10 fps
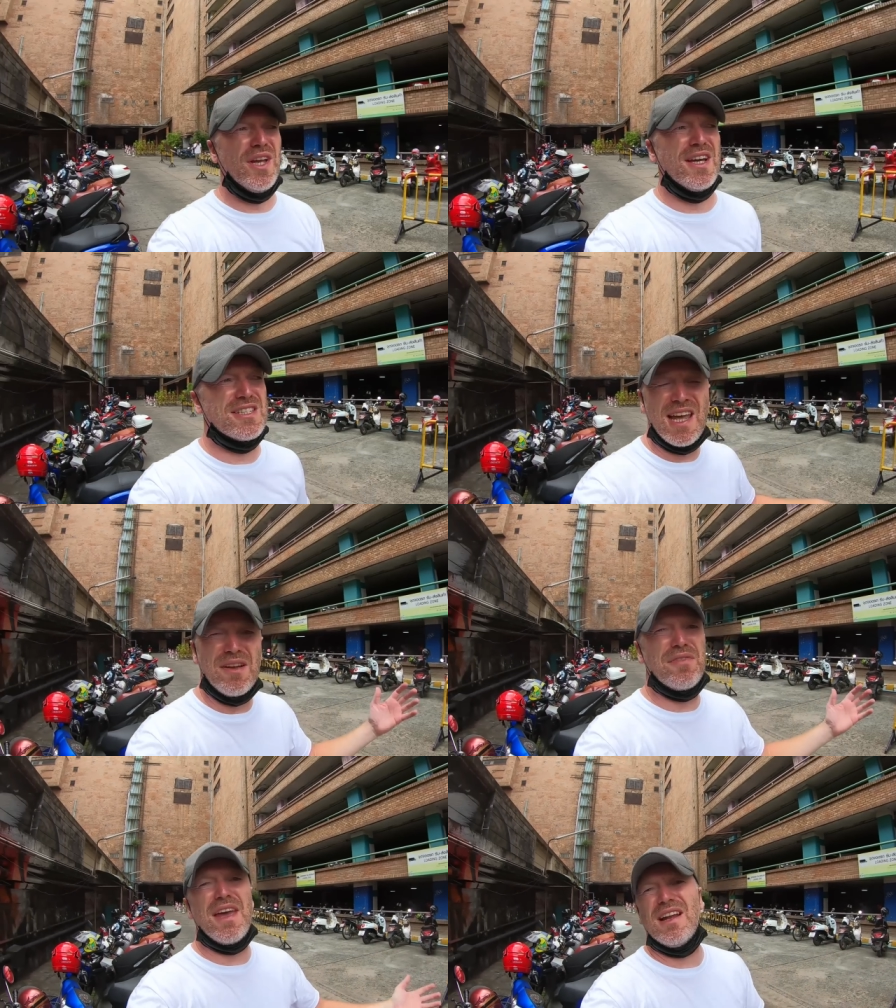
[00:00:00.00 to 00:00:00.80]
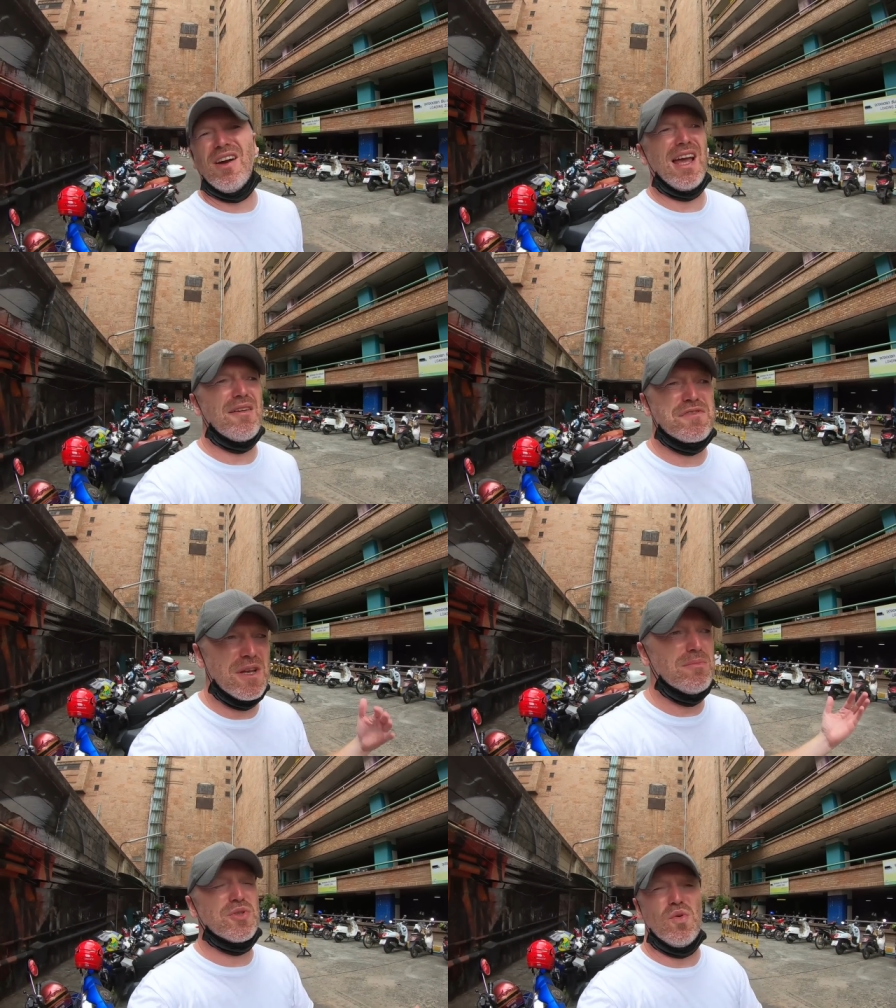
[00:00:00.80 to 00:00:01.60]
here. Say if they like have
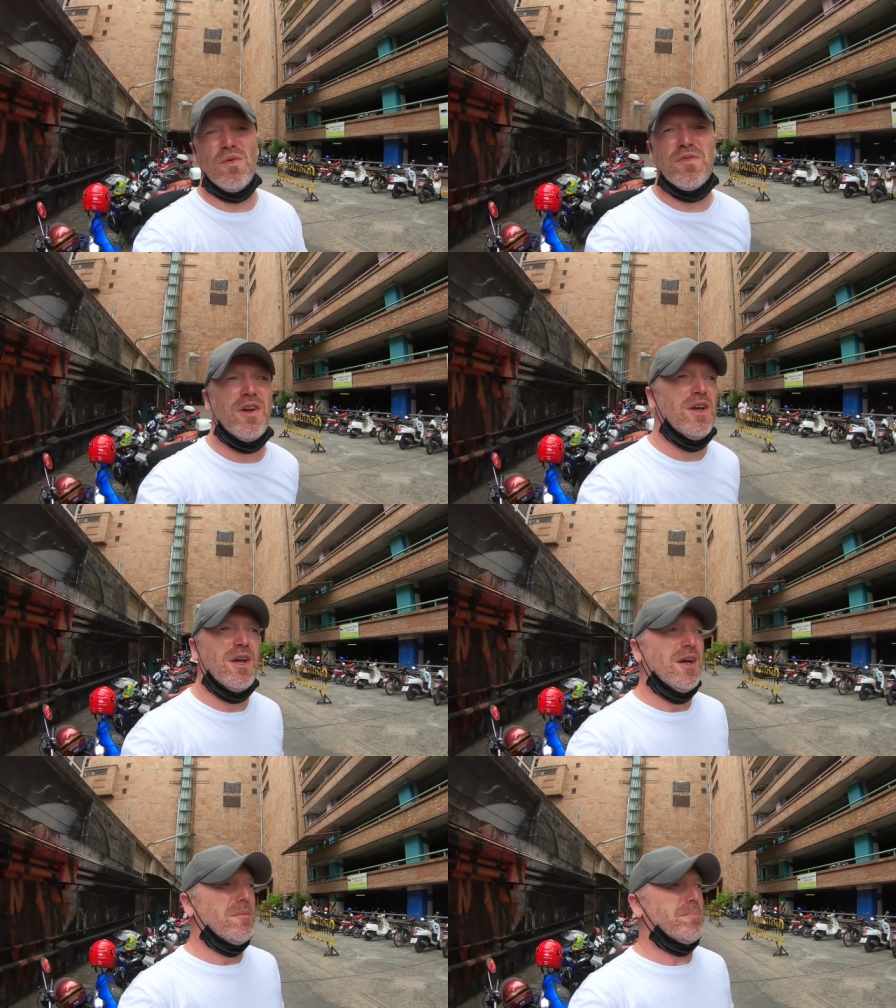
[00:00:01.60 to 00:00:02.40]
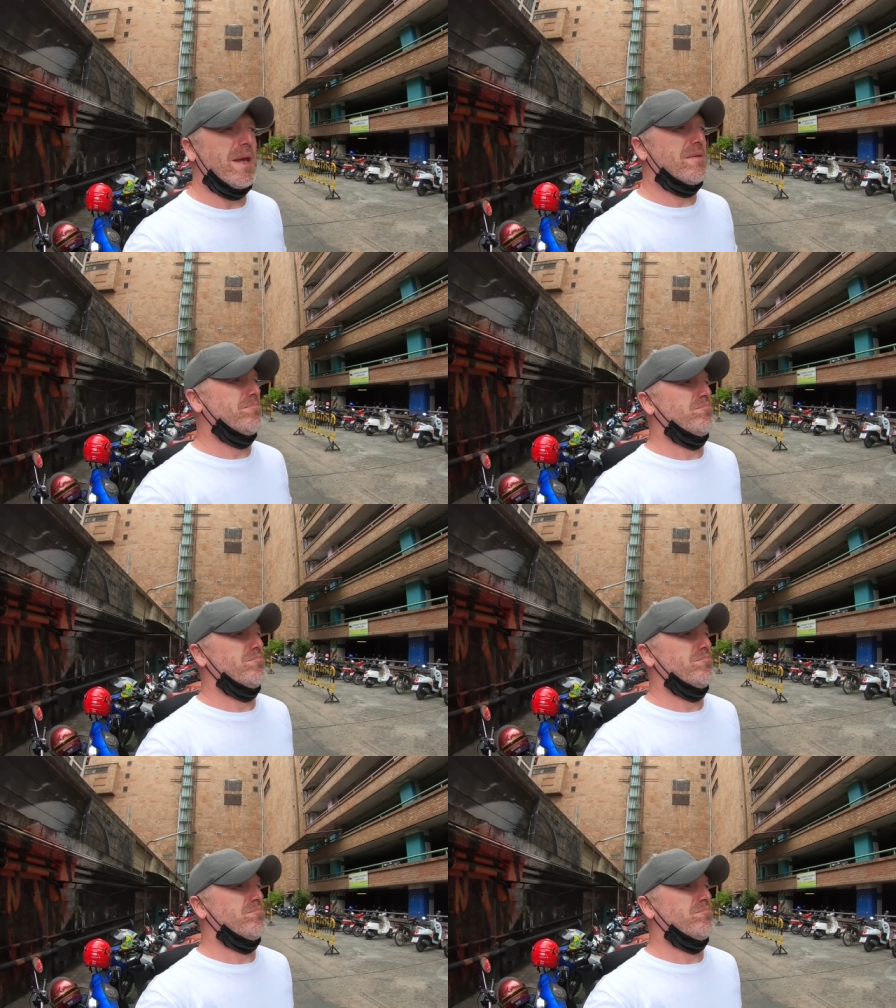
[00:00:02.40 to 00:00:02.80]
some sort of big